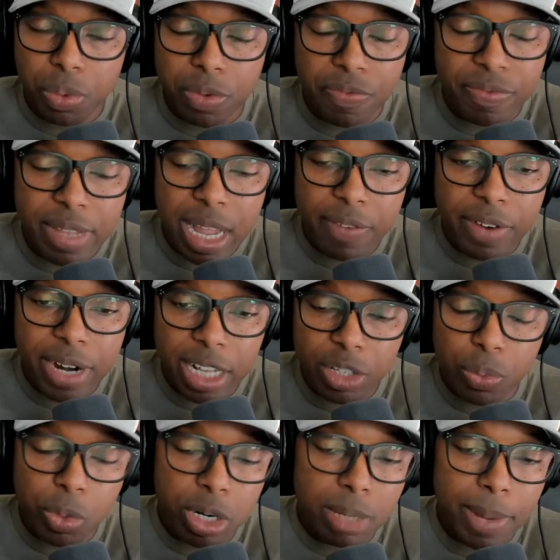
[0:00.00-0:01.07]
We've never had to
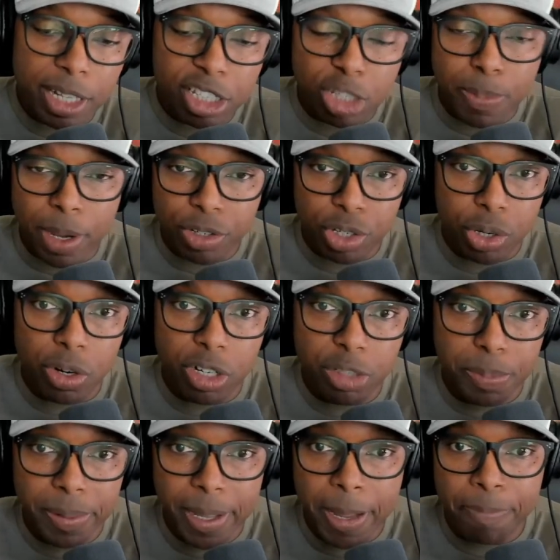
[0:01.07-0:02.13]
worry about the special units
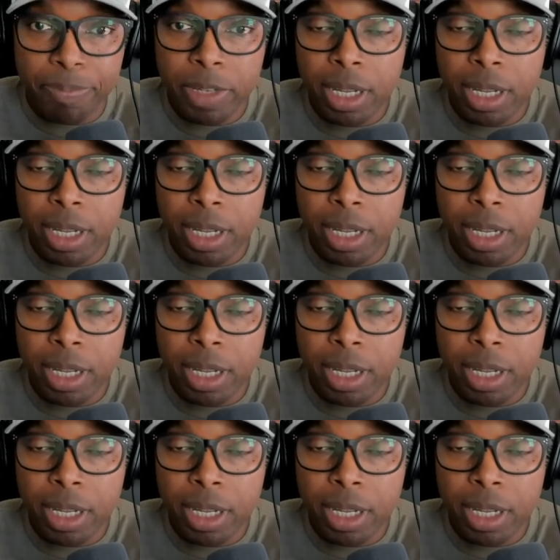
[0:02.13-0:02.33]
play.